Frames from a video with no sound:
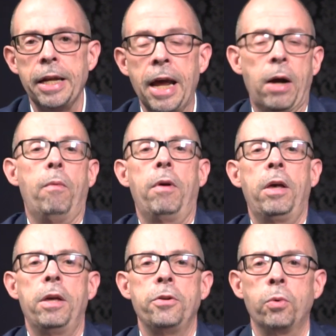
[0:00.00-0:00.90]
Now,
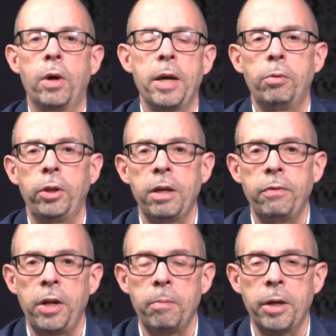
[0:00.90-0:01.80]
do I
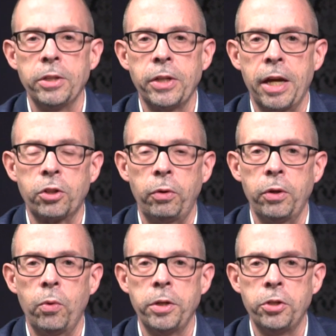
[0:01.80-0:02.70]
believe anybody's actually
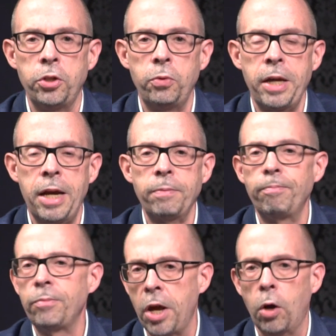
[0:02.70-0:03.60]
going to do that?
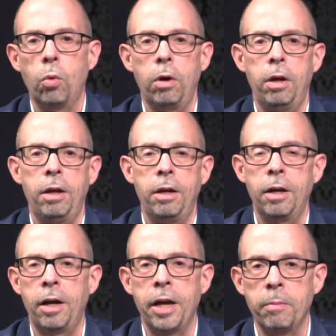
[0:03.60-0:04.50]
No.
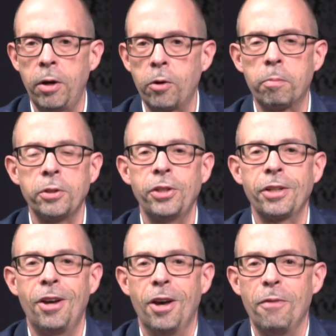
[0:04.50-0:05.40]
I am 100%
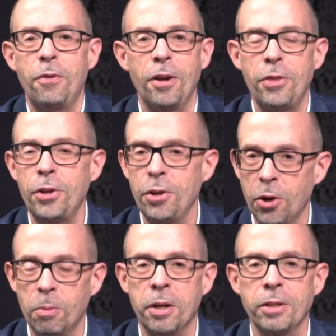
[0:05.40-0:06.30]
confident that
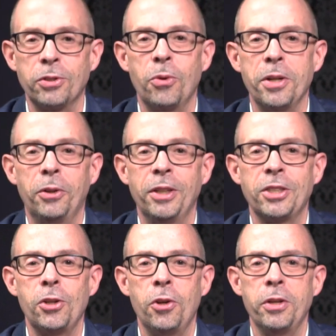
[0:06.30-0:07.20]
nobody is going to
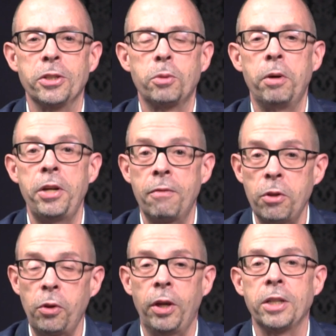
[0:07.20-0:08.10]
listen to this, but
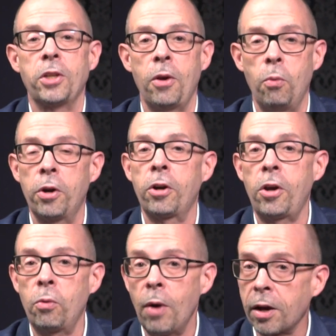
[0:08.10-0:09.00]
nevertheless, I want it
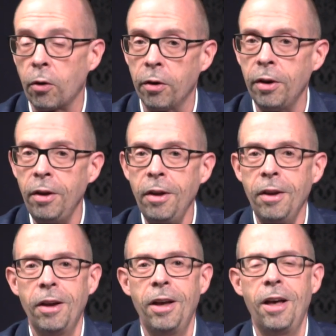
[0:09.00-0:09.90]
on record
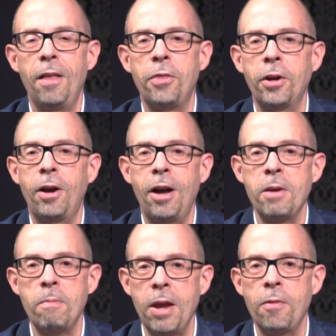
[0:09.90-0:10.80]
that
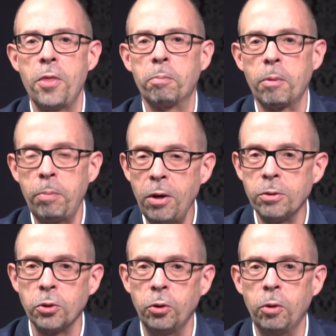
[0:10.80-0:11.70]
I made the
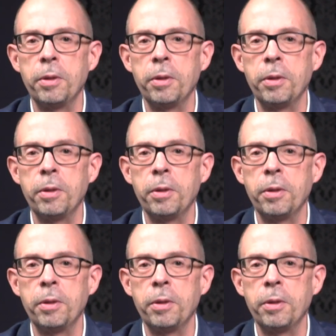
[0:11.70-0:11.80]
proposal